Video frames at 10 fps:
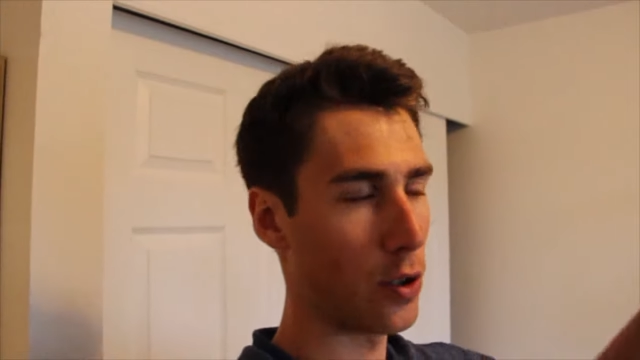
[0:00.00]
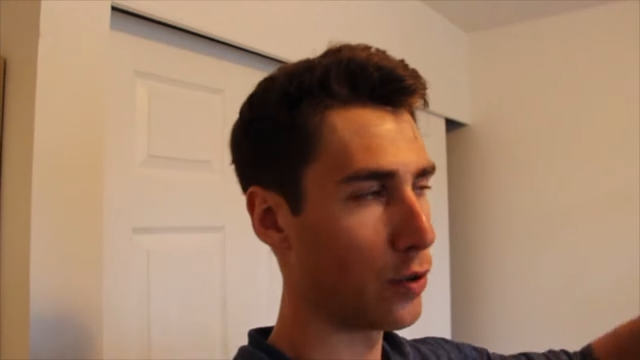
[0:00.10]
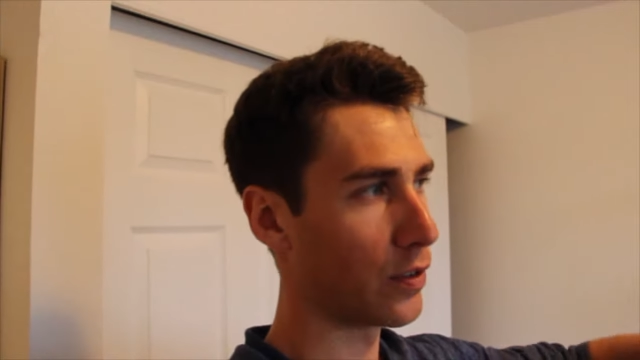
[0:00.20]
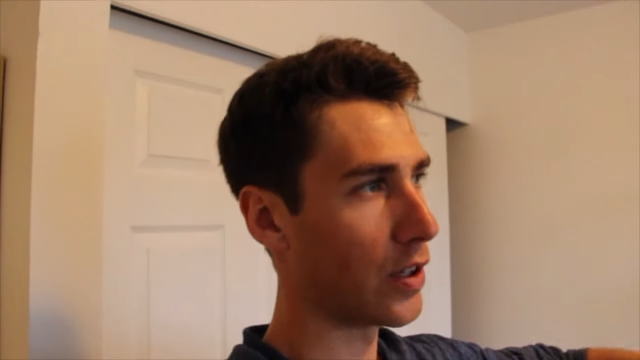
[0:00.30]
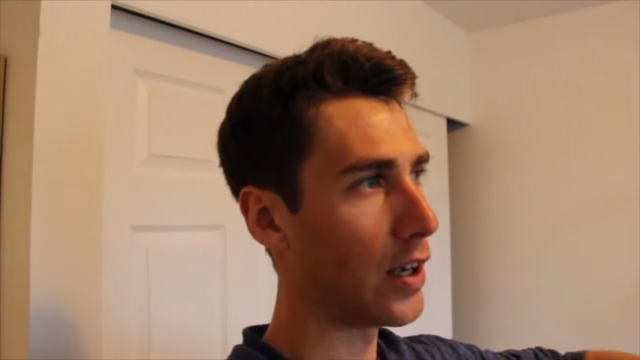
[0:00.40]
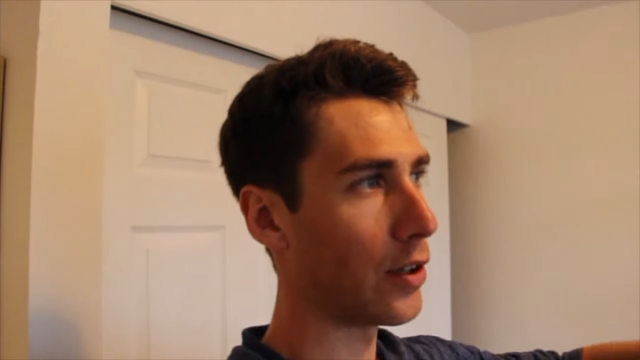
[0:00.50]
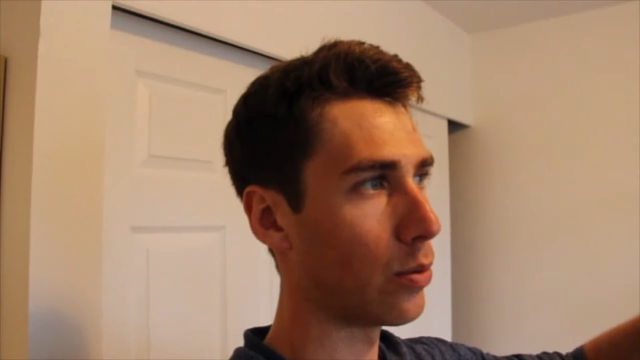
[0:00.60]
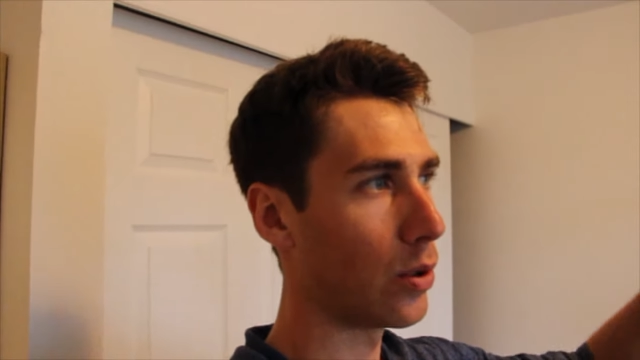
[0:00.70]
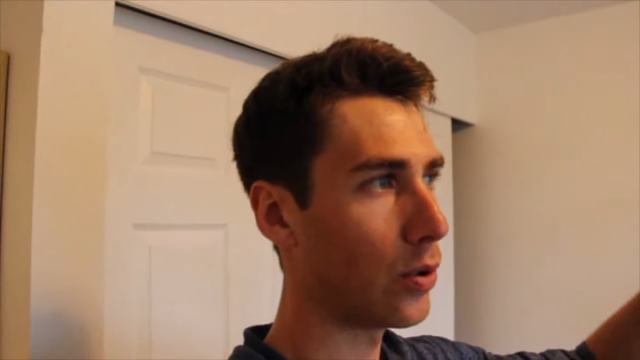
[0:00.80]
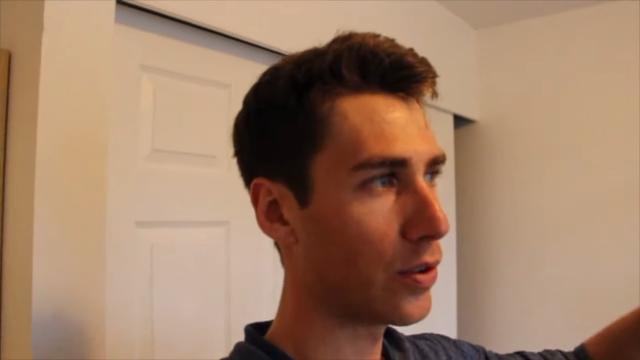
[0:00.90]
over all the
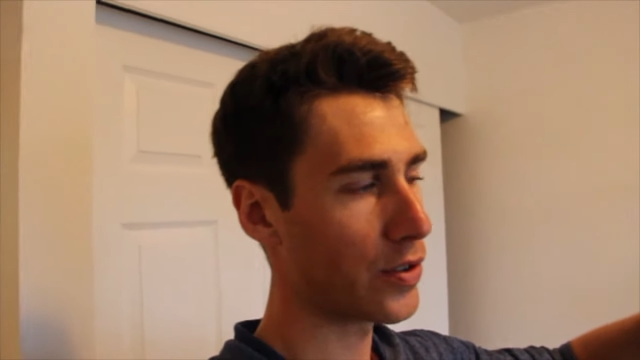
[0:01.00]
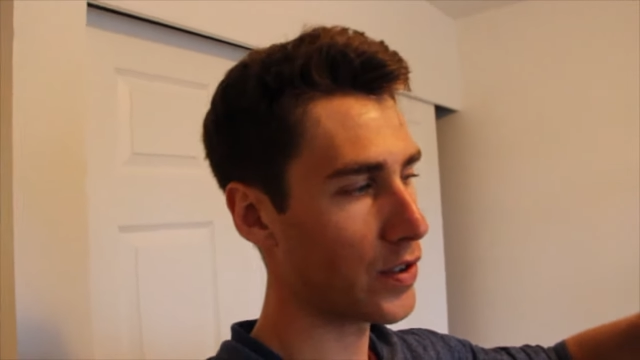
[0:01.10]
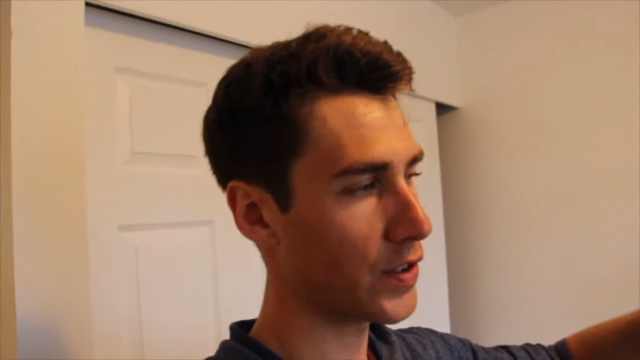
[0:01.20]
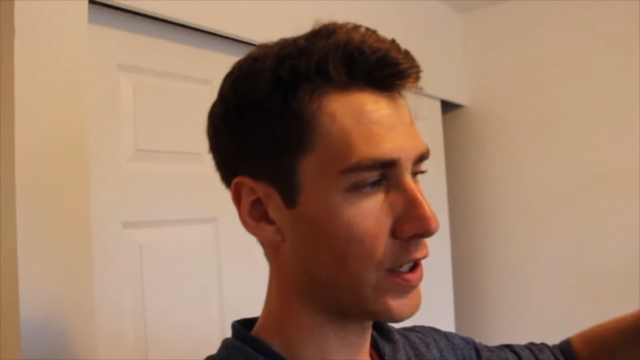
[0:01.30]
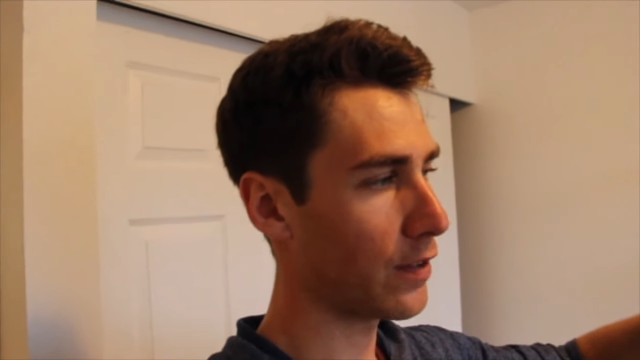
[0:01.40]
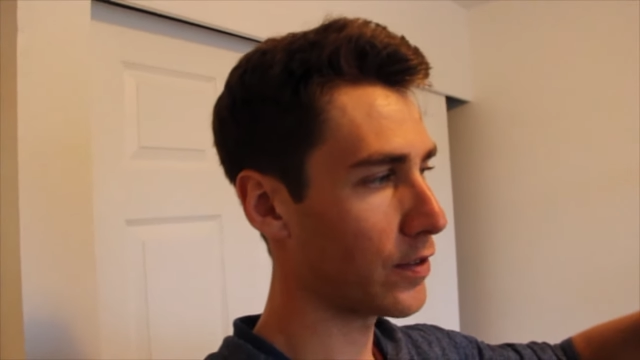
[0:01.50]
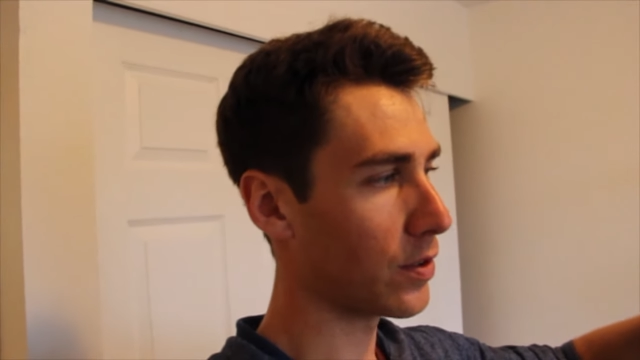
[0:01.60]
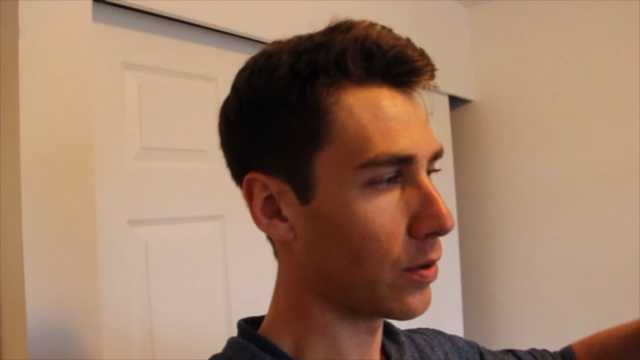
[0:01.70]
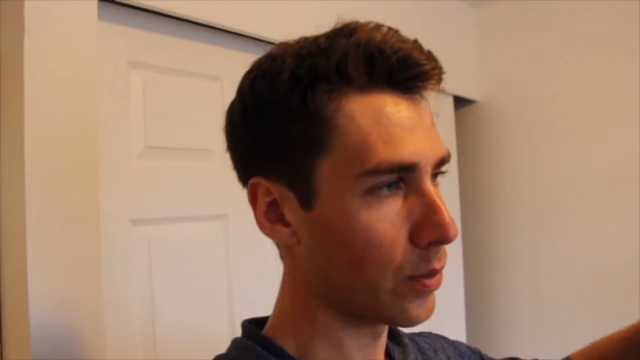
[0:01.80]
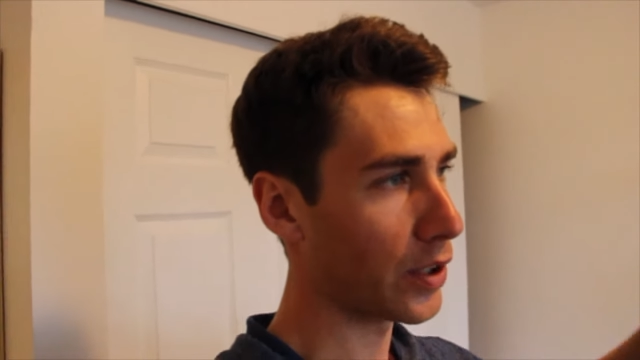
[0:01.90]
rollers and stuff.
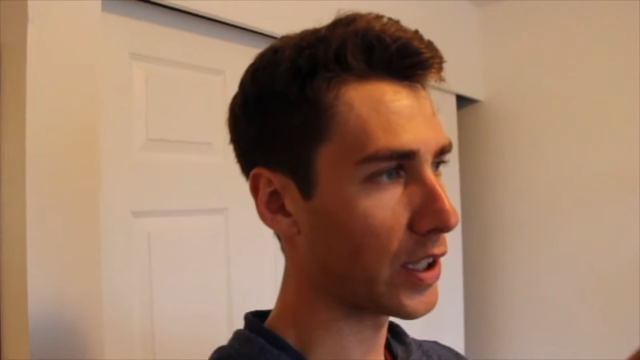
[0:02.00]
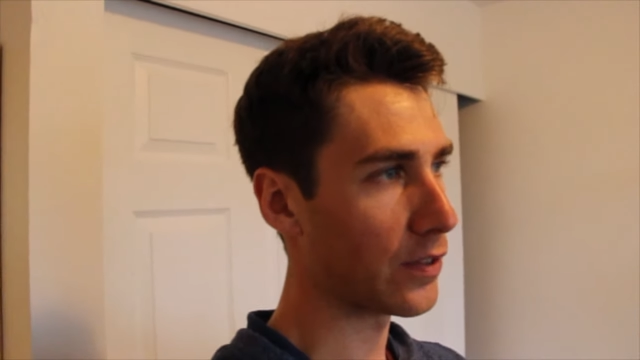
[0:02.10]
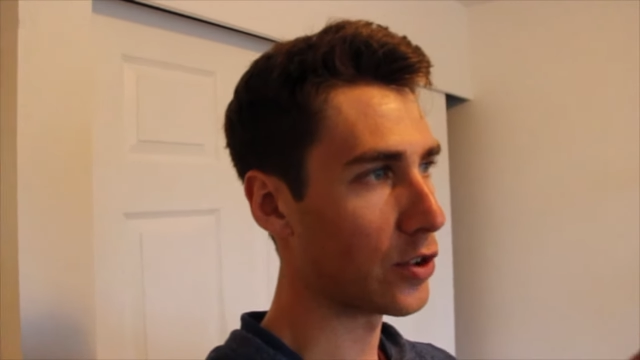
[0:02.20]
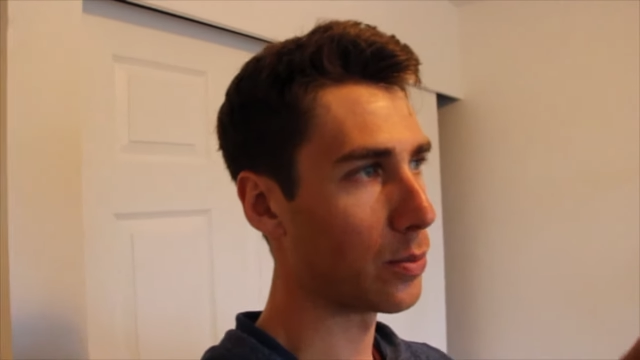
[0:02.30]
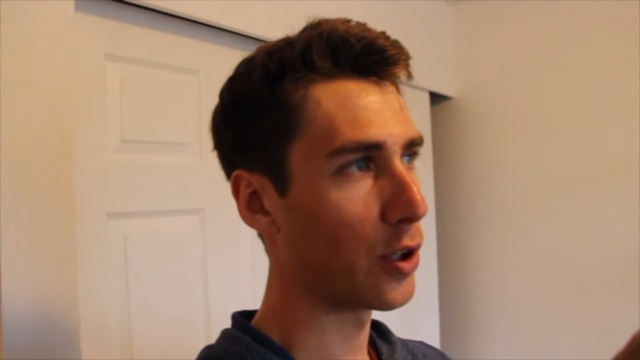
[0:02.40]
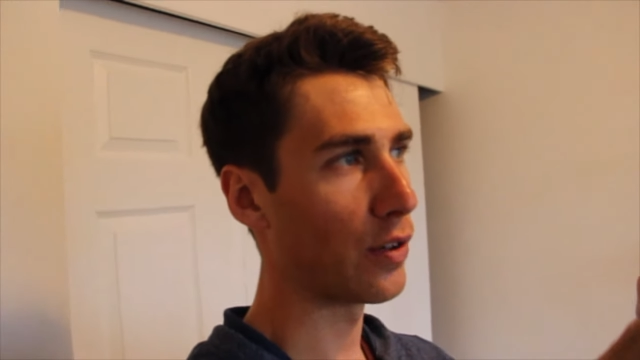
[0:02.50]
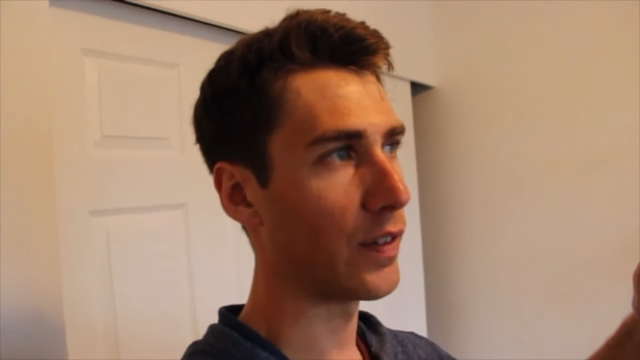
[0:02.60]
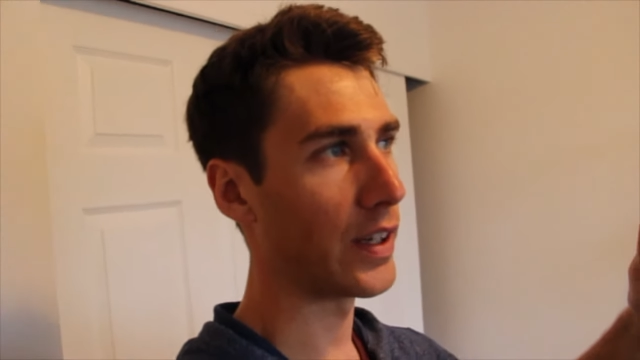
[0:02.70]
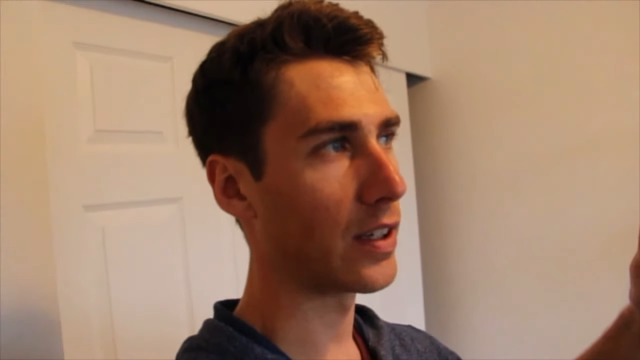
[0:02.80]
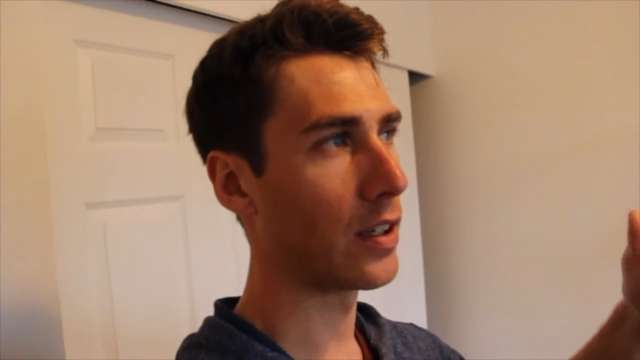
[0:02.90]
So it really gives you more of
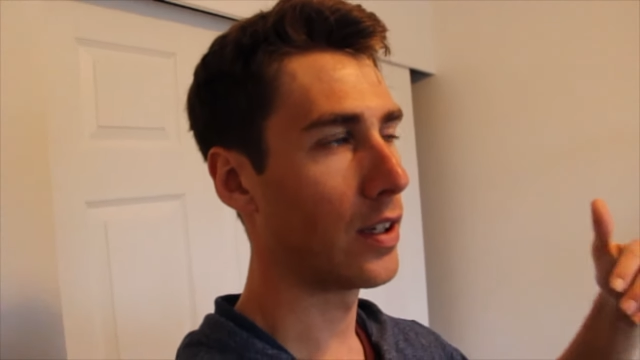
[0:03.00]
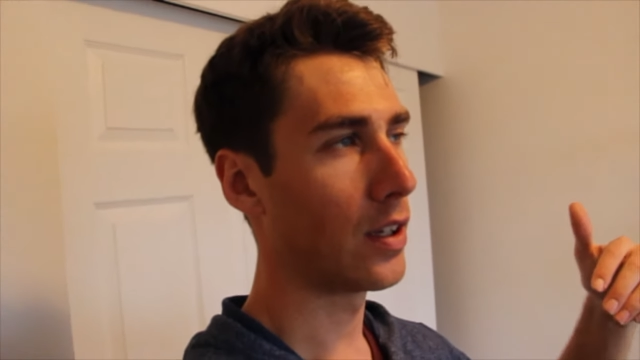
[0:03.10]
like